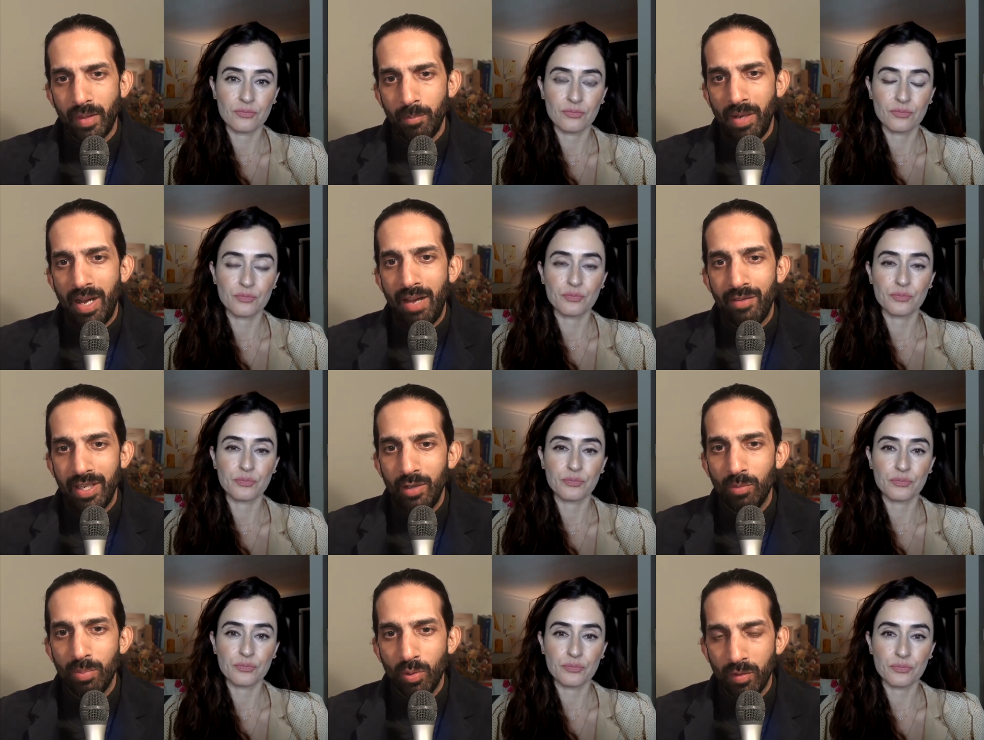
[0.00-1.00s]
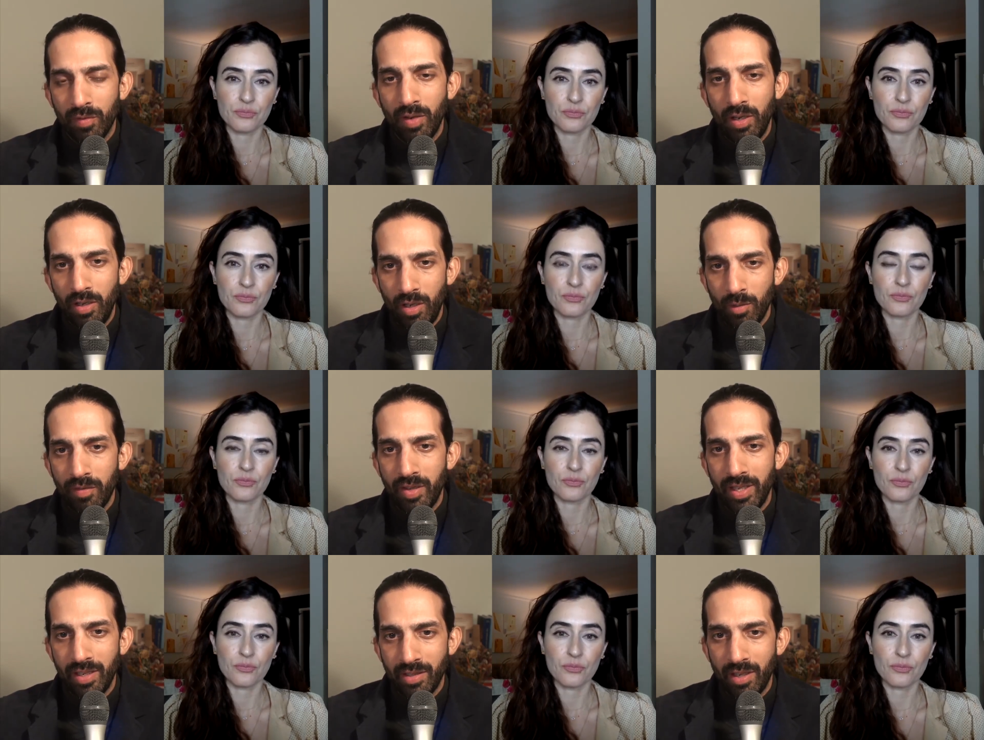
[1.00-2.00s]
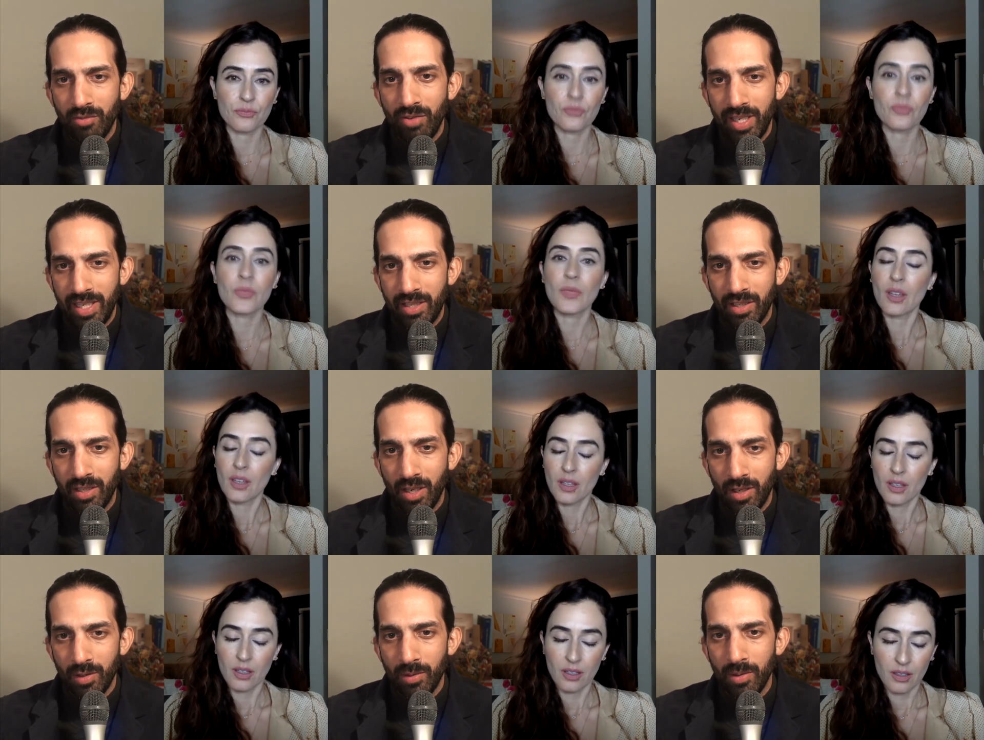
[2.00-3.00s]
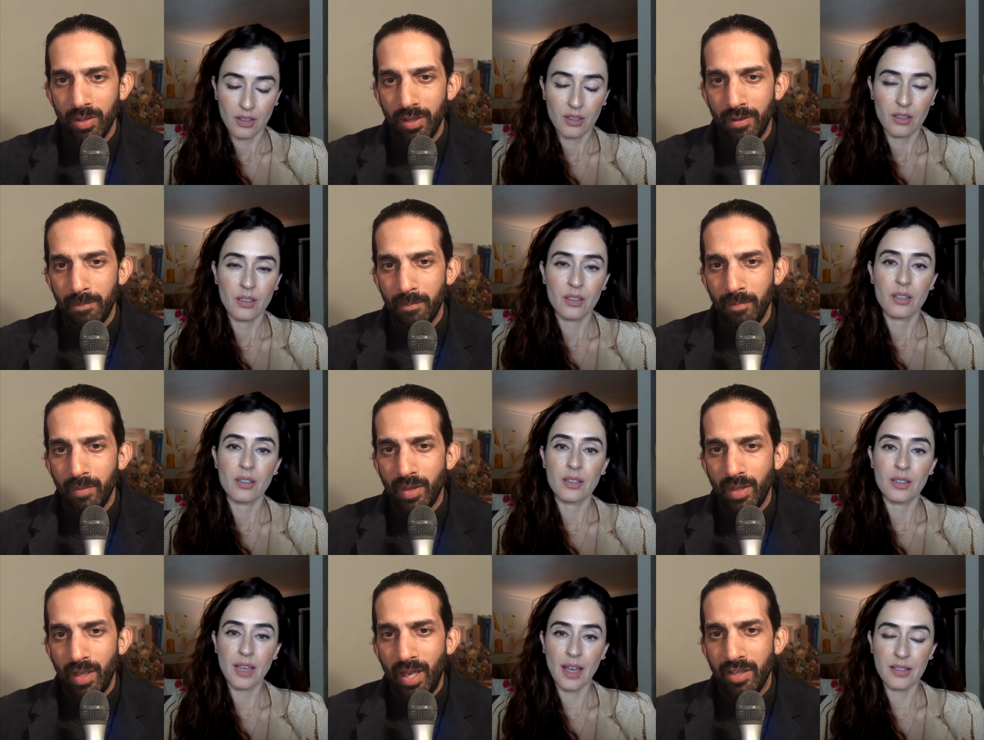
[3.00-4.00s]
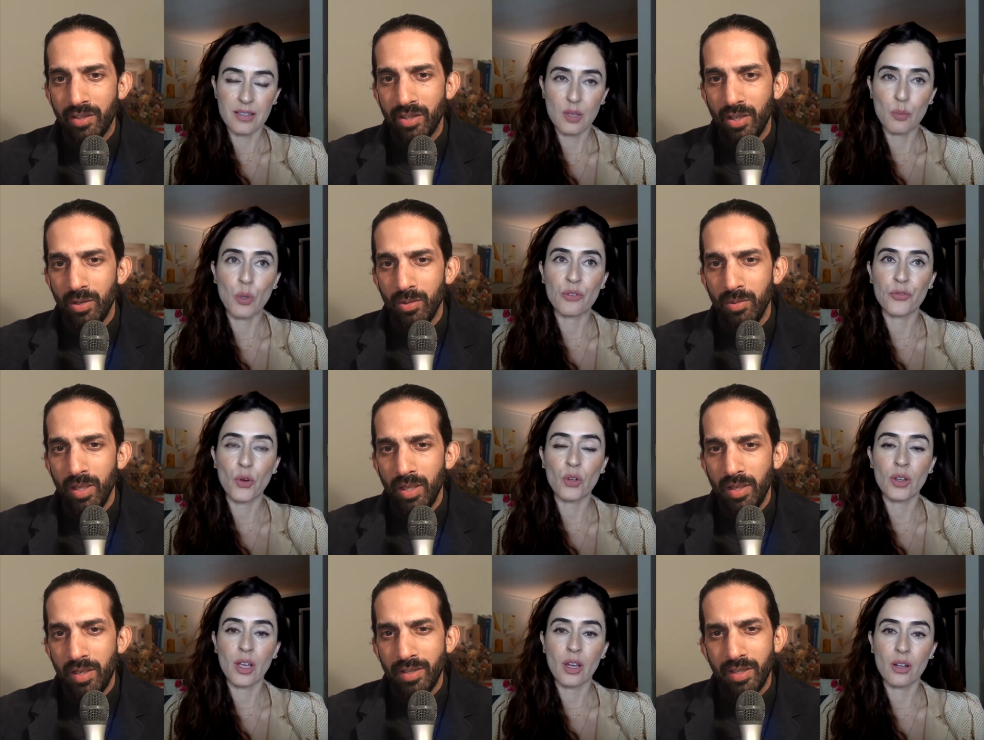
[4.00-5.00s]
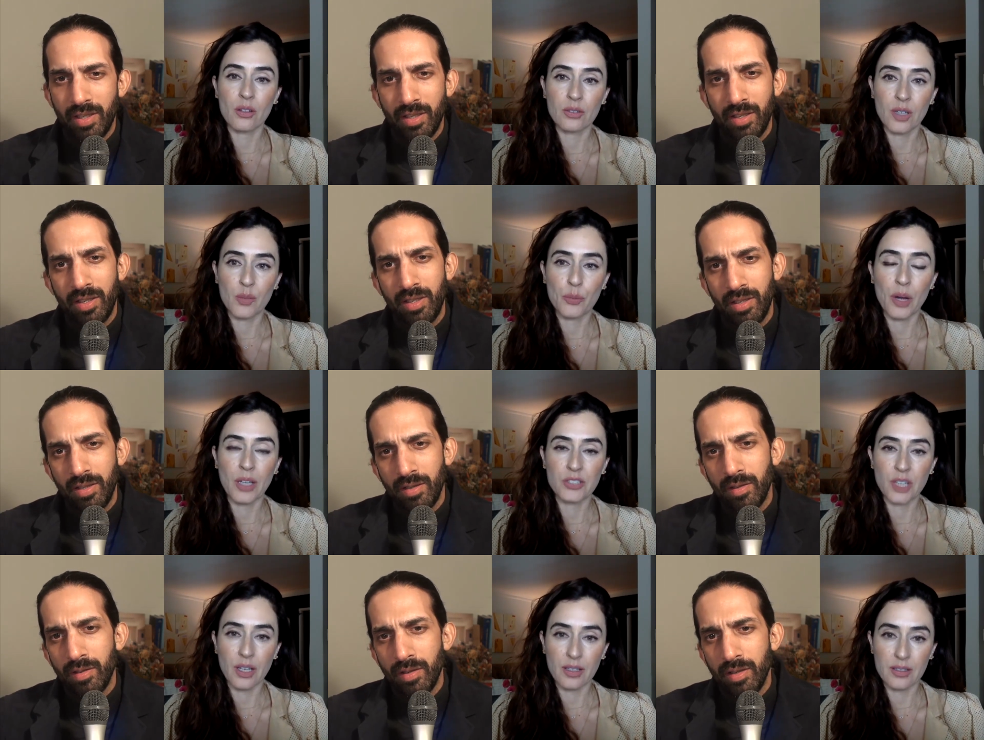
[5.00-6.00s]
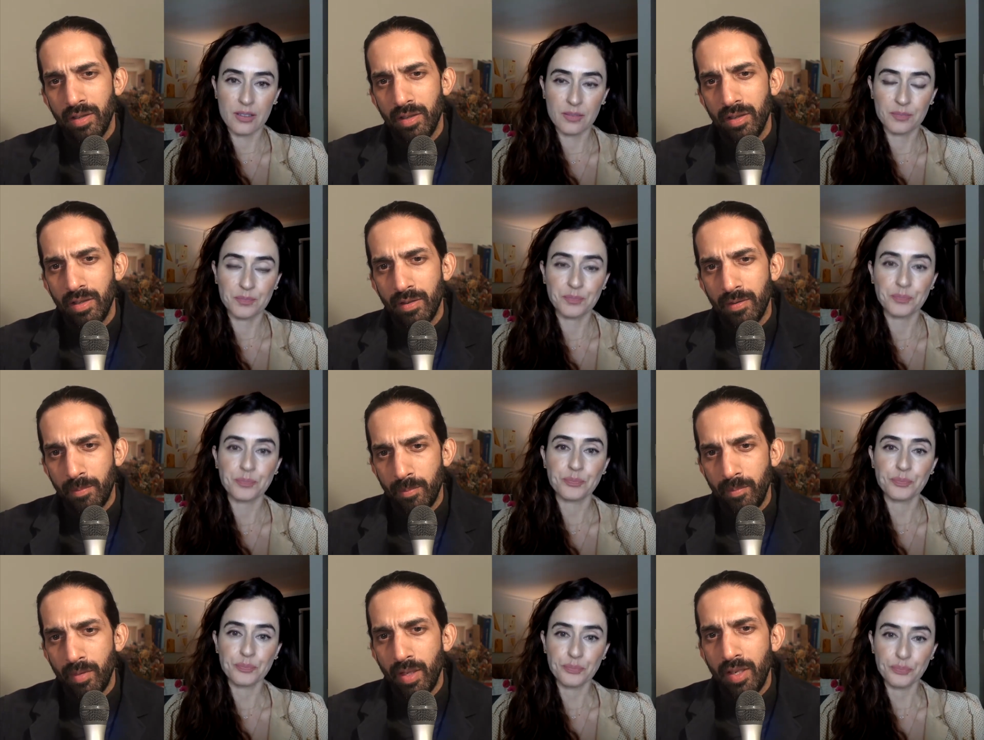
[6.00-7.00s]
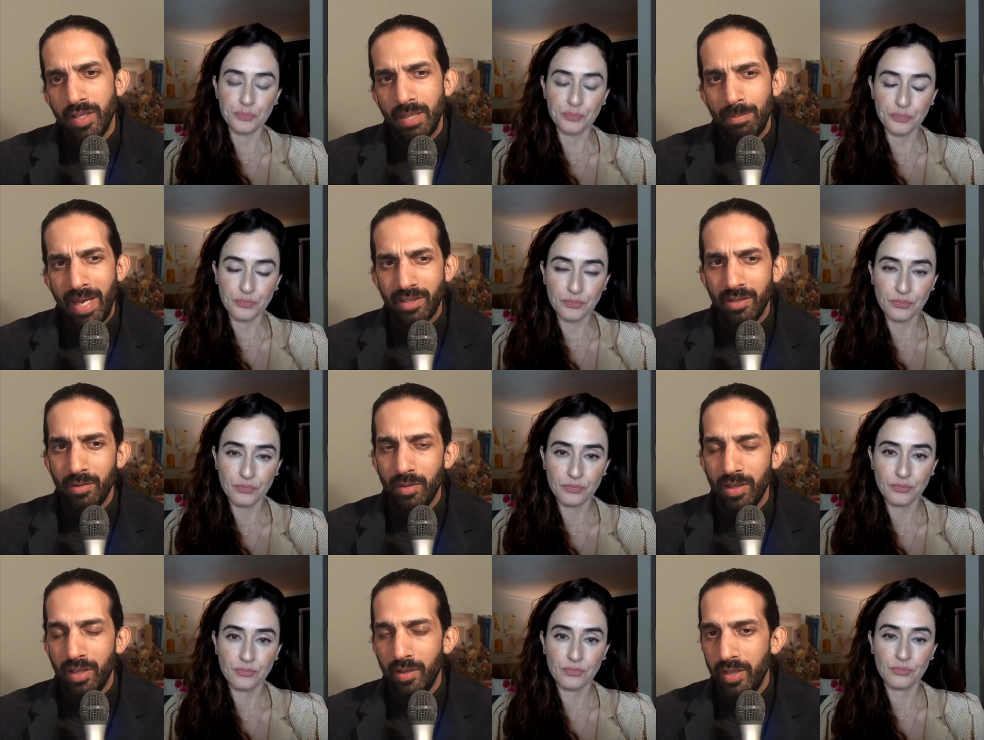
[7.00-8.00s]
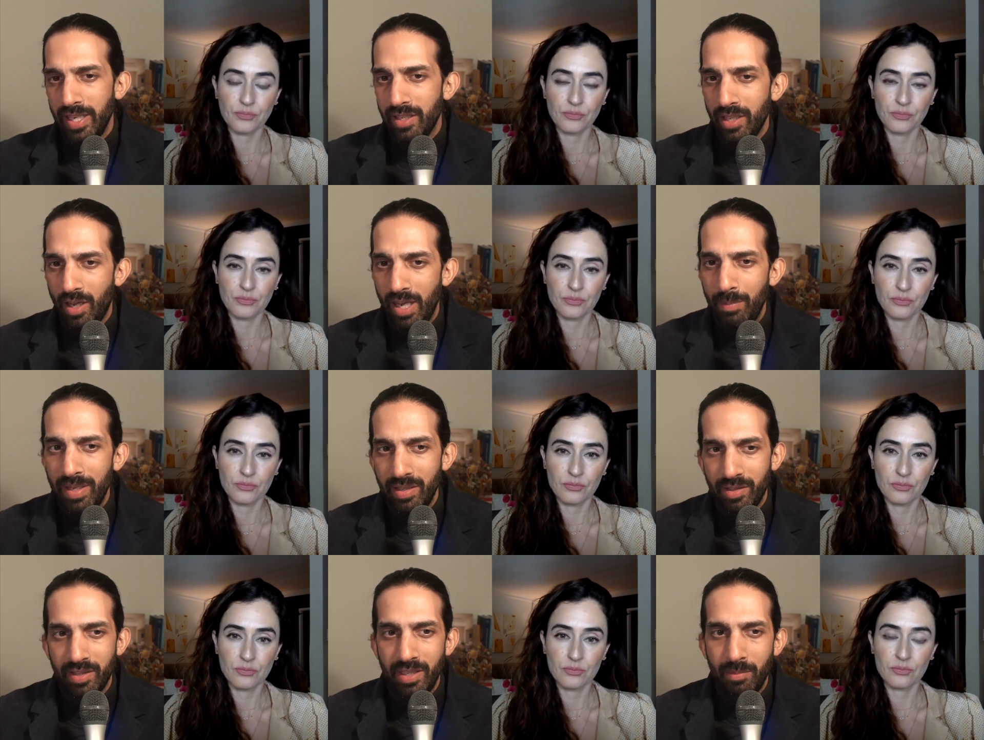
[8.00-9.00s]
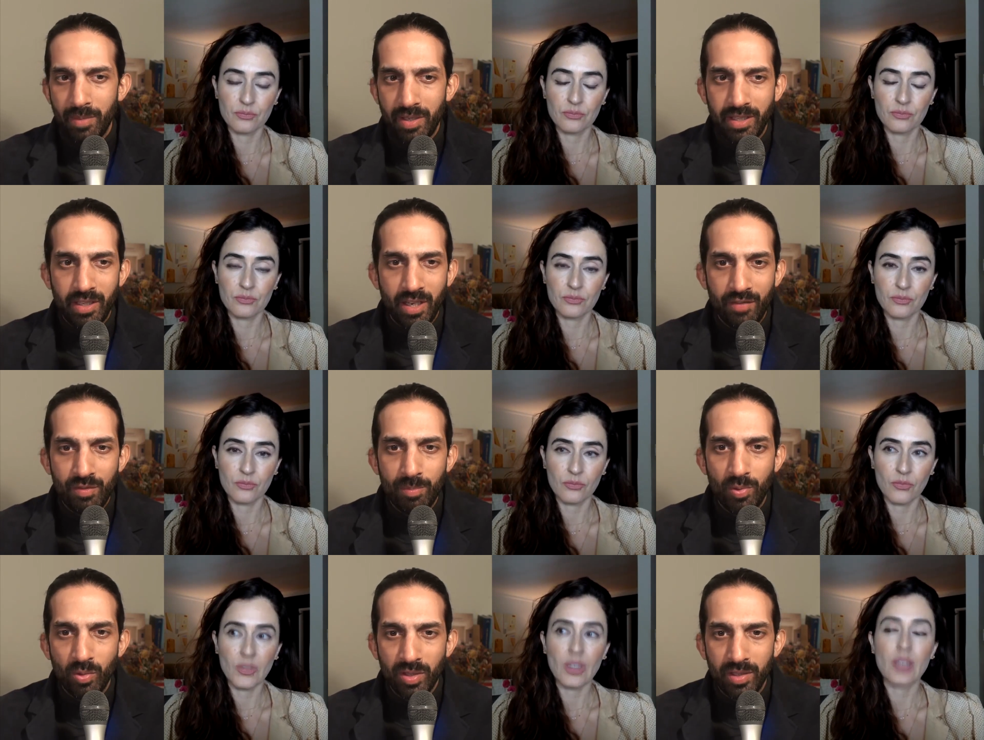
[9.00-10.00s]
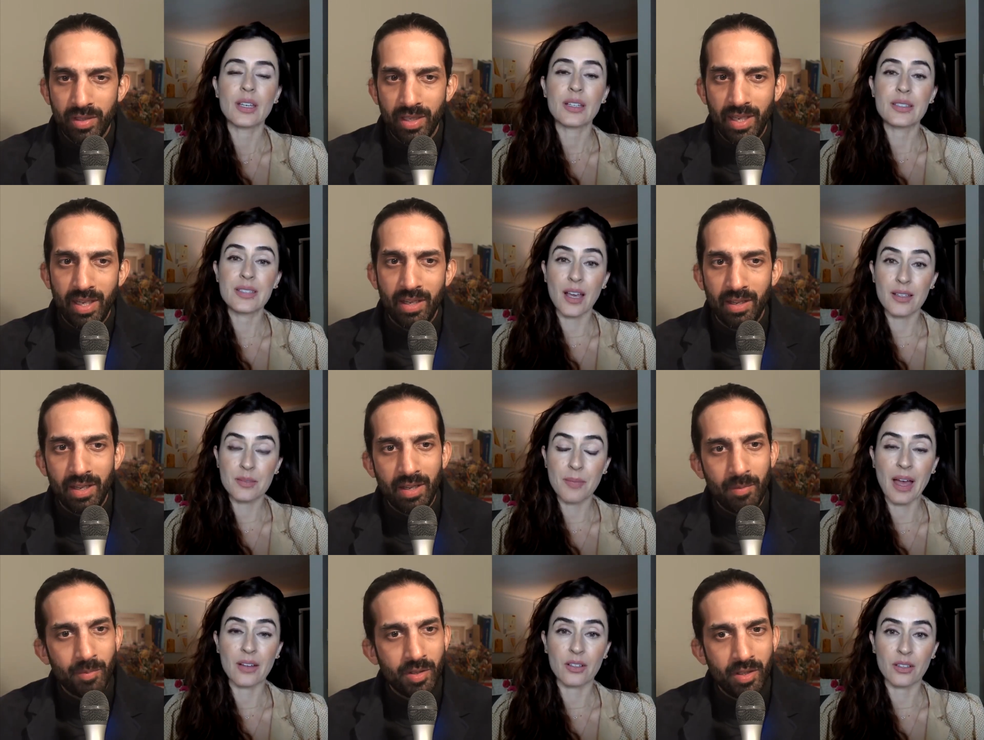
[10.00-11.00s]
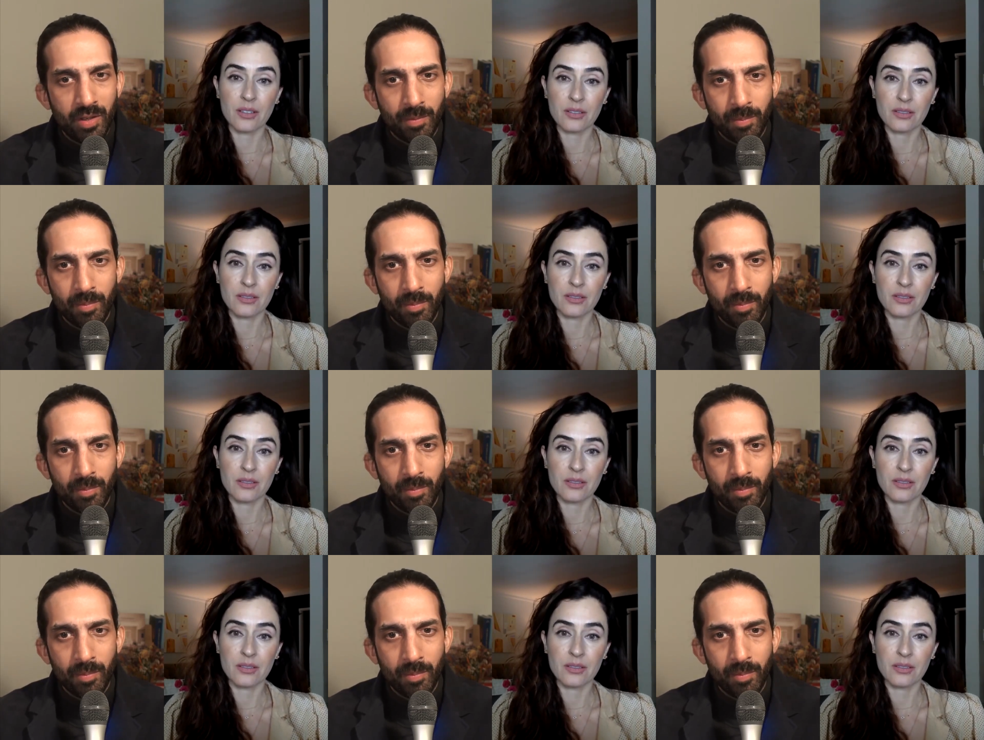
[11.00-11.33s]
Speaker 1: about having a little portfolio of things that are ready to go. Yes, and so portfolio does,
Speaker 2: of projects.
Speaker 1: Does it matter in timings? Is it because it kind of important to? It does matter.